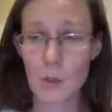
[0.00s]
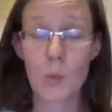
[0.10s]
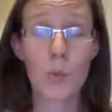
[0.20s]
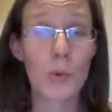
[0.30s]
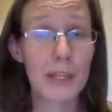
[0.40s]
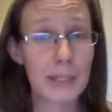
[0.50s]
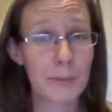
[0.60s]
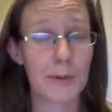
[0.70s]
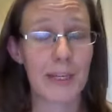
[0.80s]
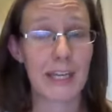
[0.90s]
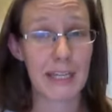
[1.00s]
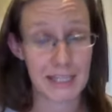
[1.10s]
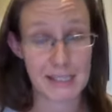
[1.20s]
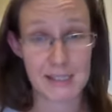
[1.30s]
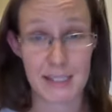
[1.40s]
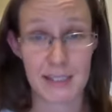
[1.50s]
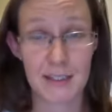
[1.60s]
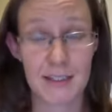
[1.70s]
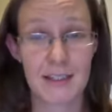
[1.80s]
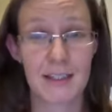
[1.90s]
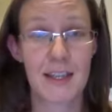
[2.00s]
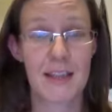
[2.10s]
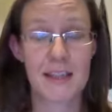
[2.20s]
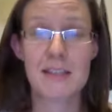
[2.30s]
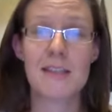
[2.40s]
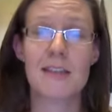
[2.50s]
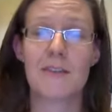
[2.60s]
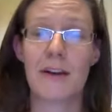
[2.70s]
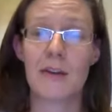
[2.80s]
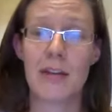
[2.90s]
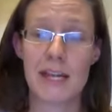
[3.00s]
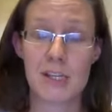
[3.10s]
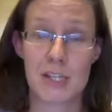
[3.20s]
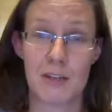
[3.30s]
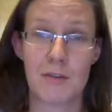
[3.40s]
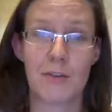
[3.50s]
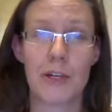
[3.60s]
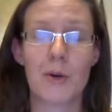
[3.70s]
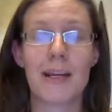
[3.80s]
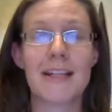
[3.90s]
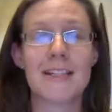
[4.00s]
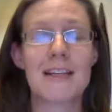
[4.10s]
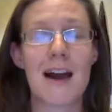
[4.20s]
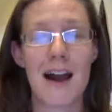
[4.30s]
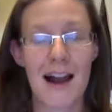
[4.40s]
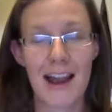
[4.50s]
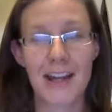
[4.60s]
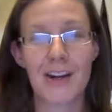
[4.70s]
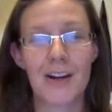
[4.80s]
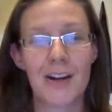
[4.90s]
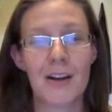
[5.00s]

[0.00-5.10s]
Really pretty easy. This is the foundation for your entire